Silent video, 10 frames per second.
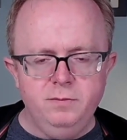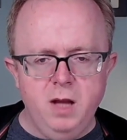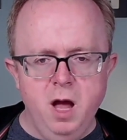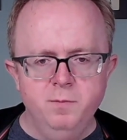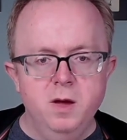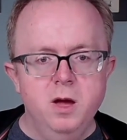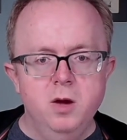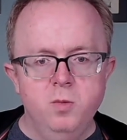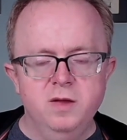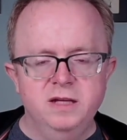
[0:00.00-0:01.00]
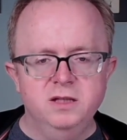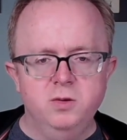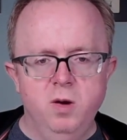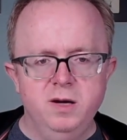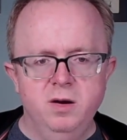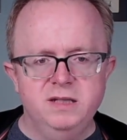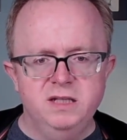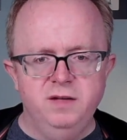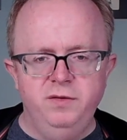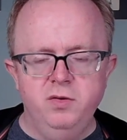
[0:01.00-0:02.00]
One of the things that's quite nice is
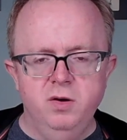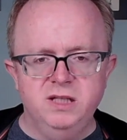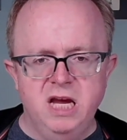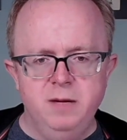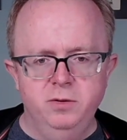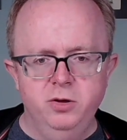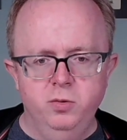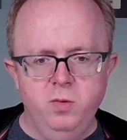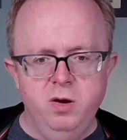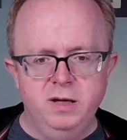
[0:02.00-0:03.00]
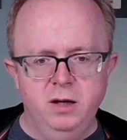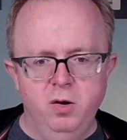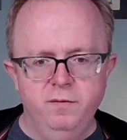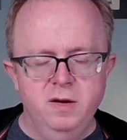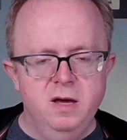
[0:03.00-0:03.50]
if you've got a table that you're working off,